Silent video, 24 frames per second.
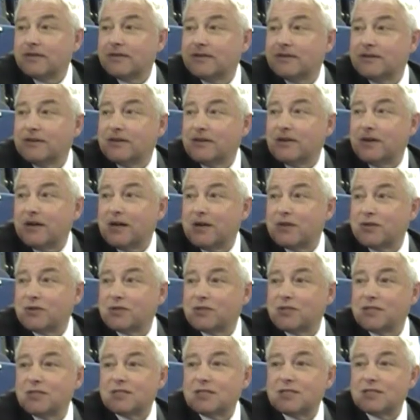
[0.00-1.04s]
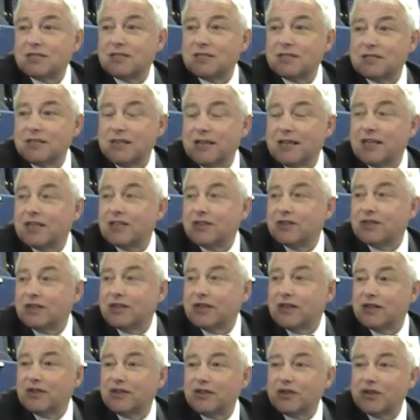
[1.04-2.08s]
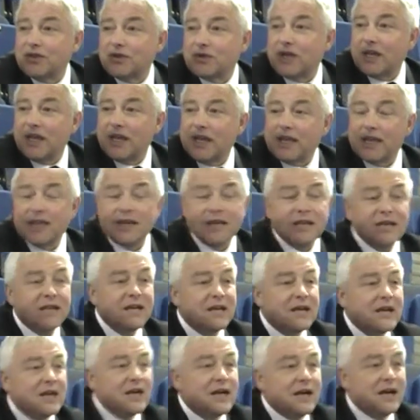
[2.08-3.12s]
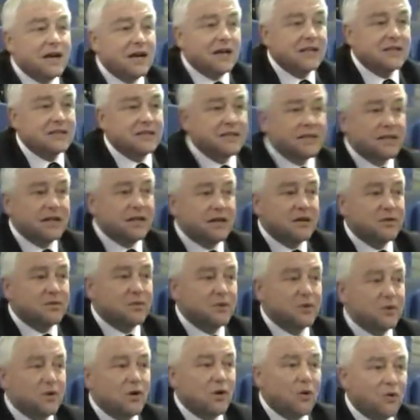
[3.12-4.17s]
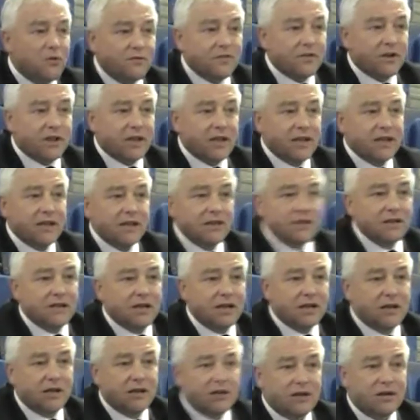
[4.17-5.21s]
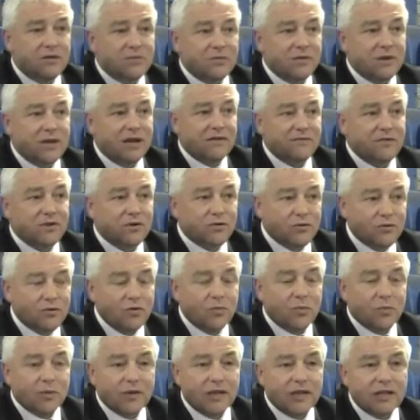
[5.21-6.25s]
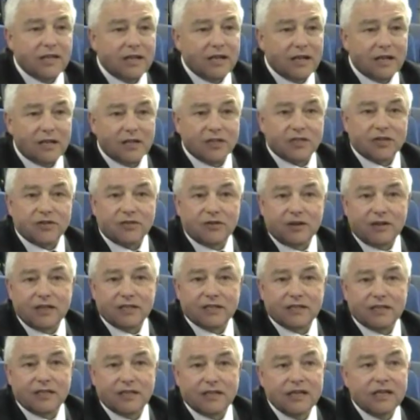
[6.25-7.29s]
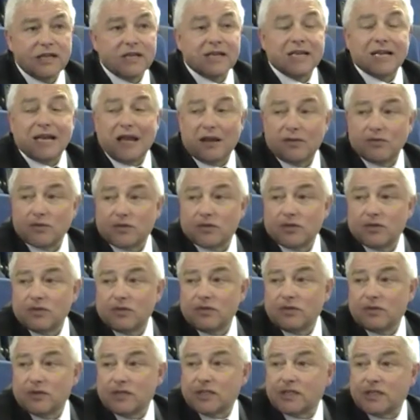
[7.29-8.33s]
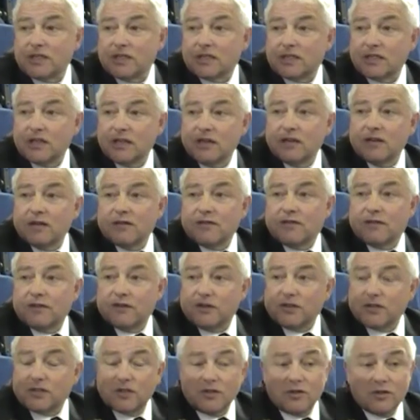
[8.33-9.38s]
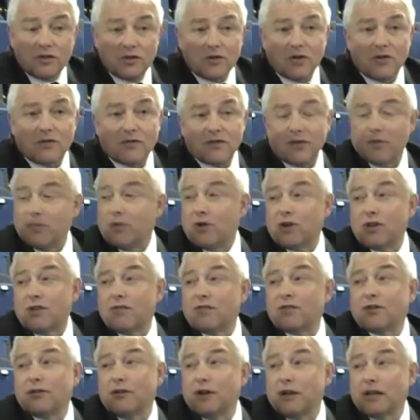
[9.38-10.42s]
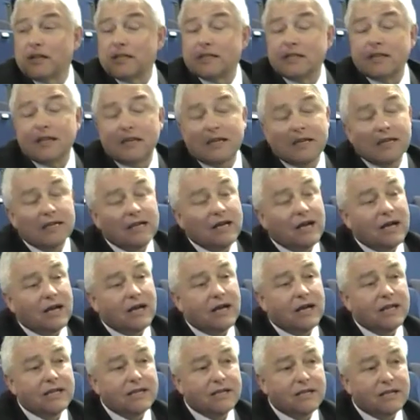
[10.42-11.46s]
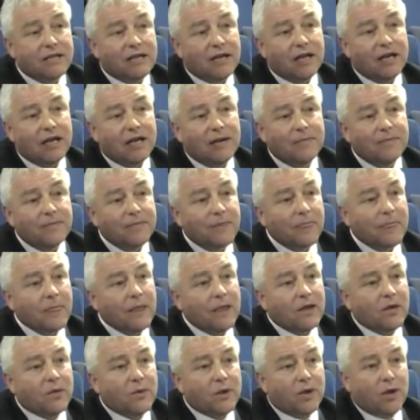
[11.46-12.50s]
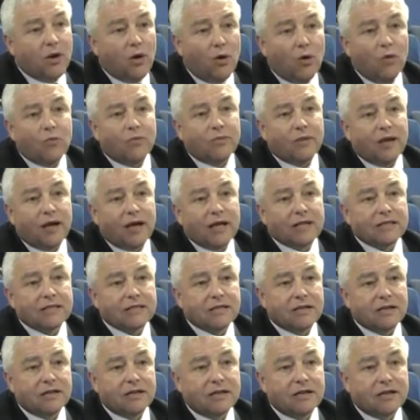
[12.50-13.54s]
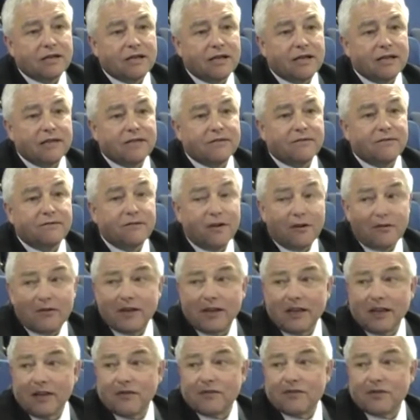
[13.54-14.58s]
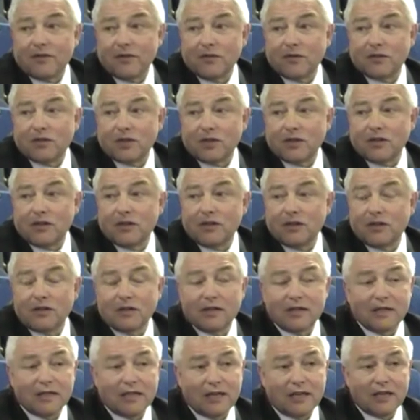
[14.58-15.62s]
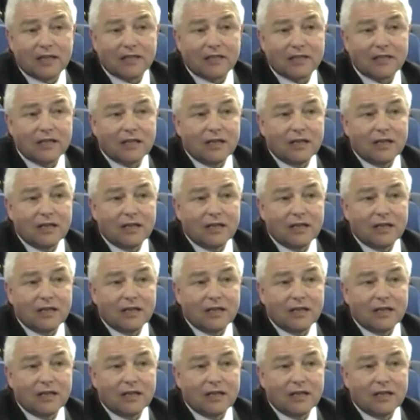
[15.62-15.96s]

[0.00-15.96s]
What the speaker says: Our house is England and the UK, and hopefully we have a group in the English Karate Council, which is for us the new governing body of karate, and we hope that in the very near future that